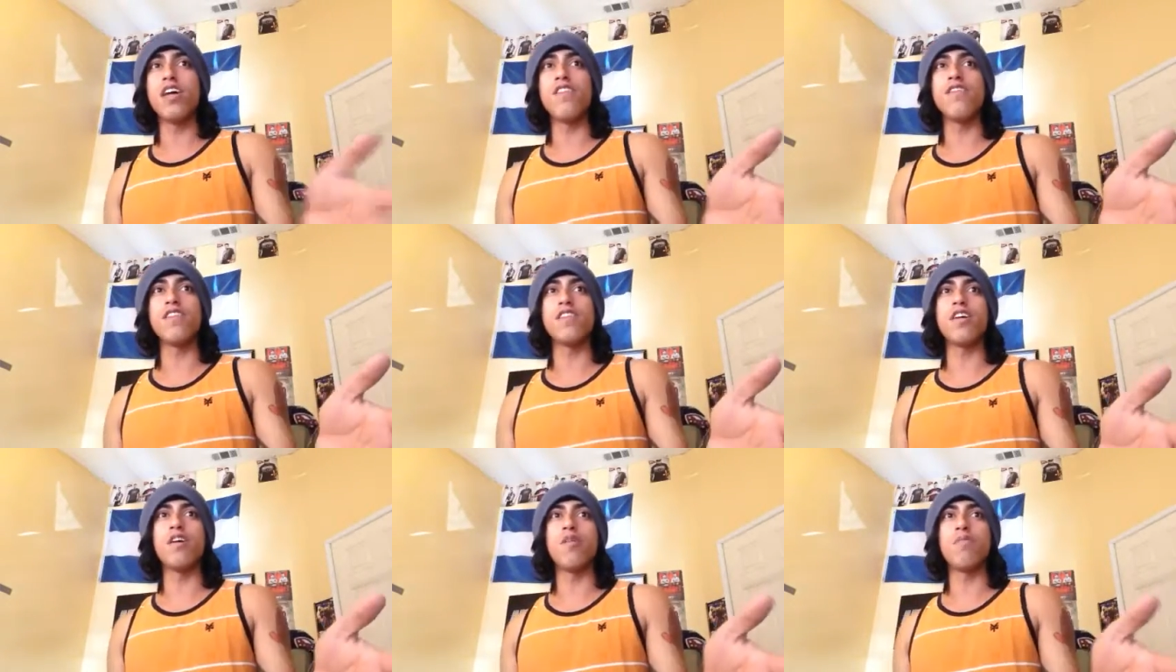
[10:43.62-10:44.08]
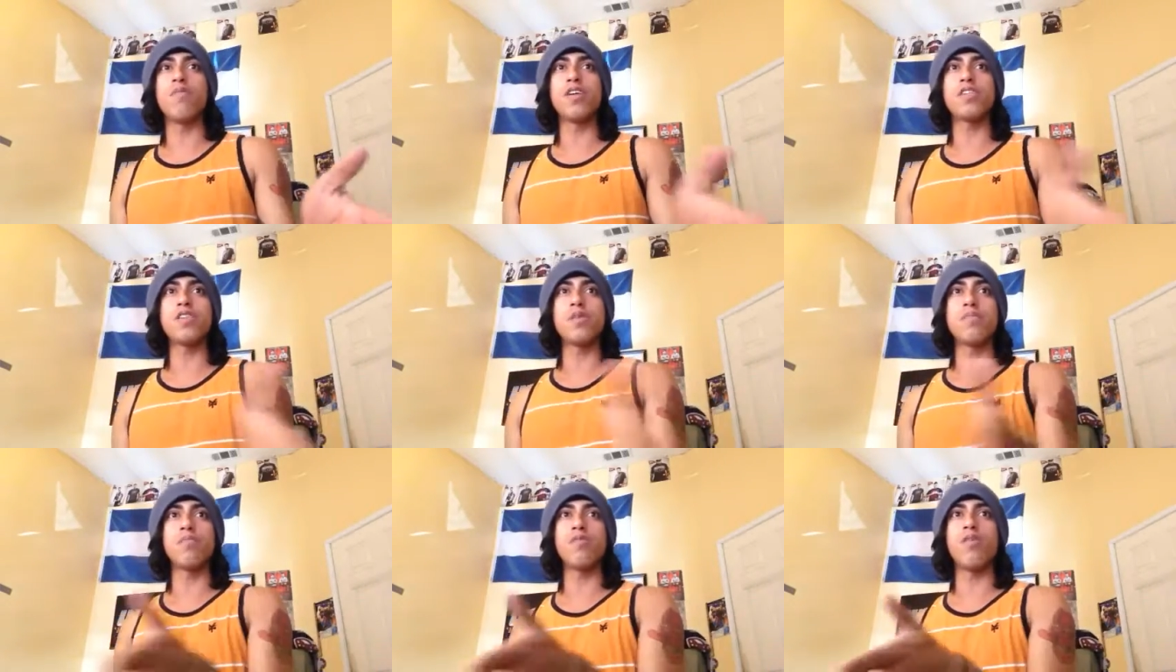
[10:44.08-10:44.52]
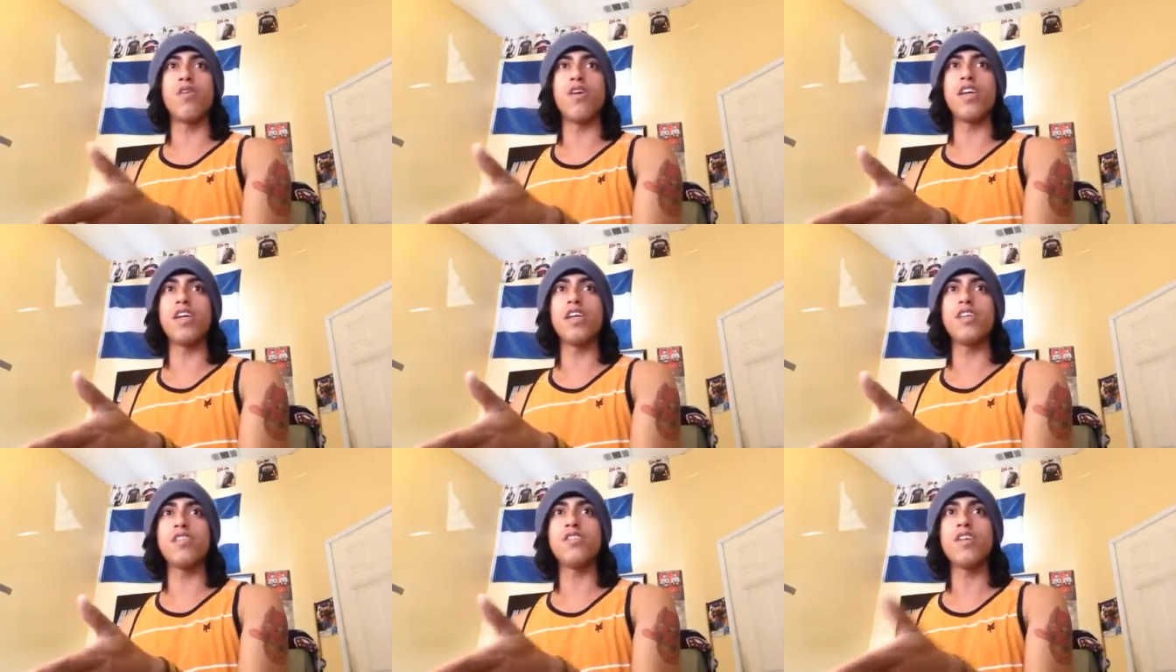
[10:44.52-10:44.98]
even though much
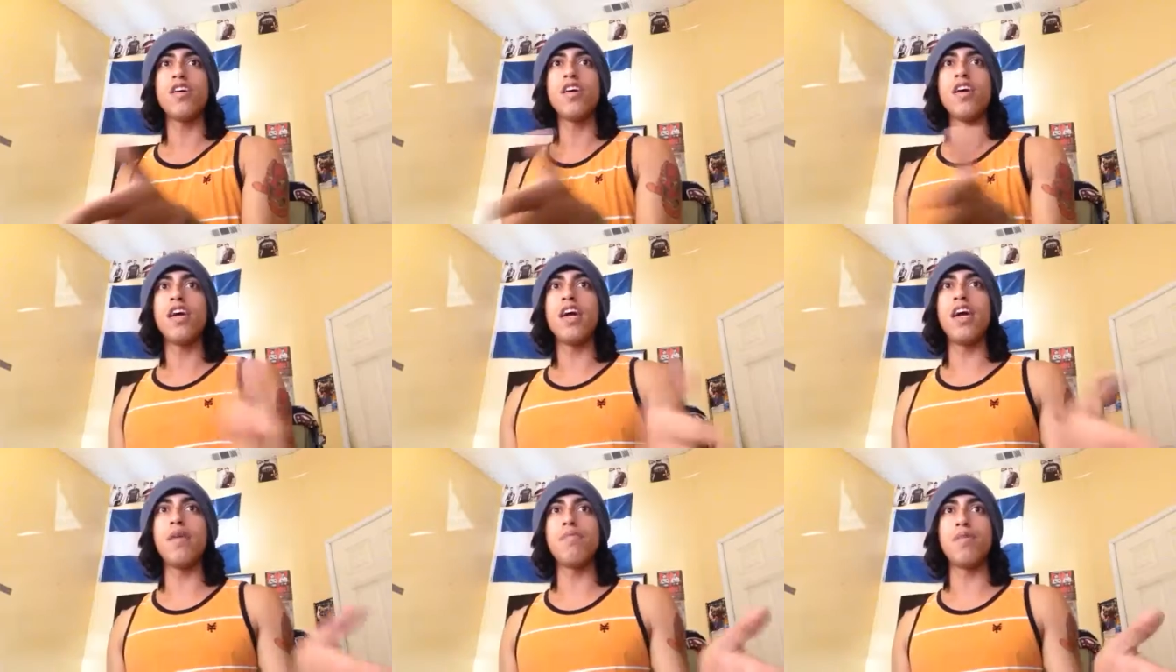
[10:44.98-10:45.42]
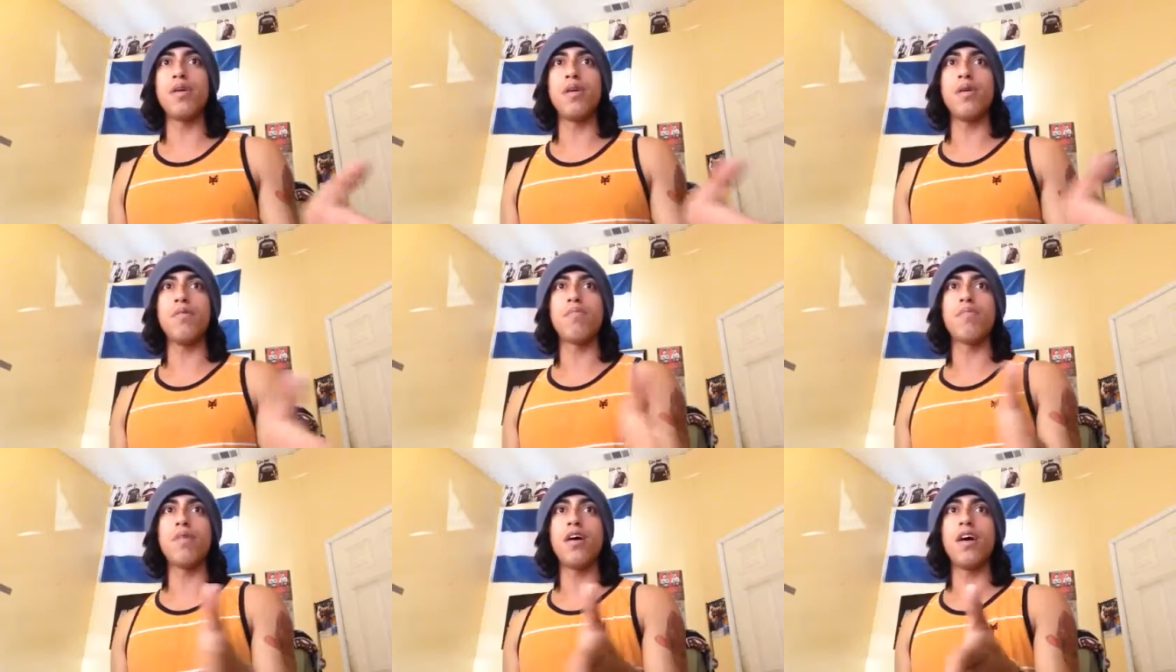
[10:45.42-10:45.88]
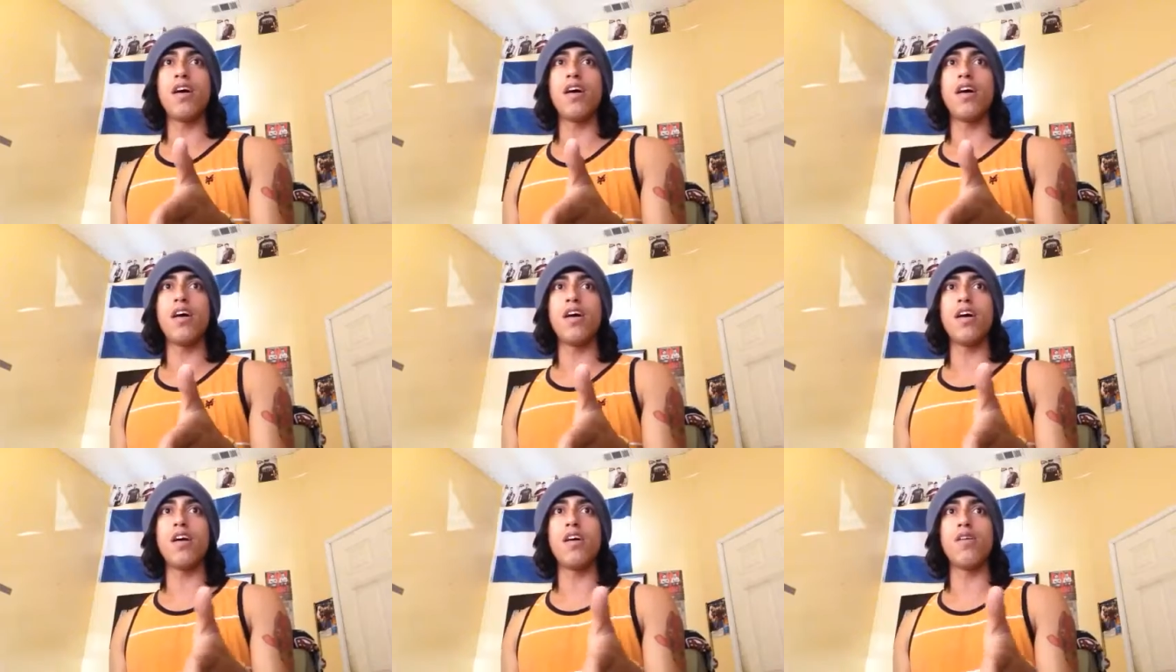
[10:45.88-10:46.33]
employees and be uh,
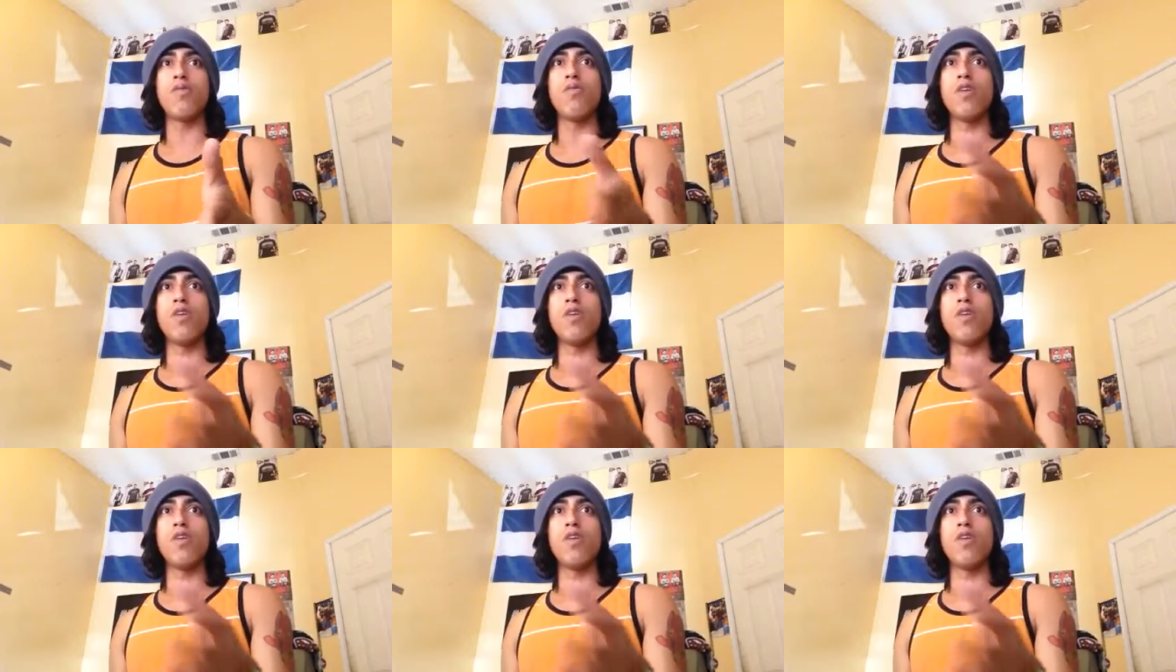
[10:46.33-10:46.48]
uh,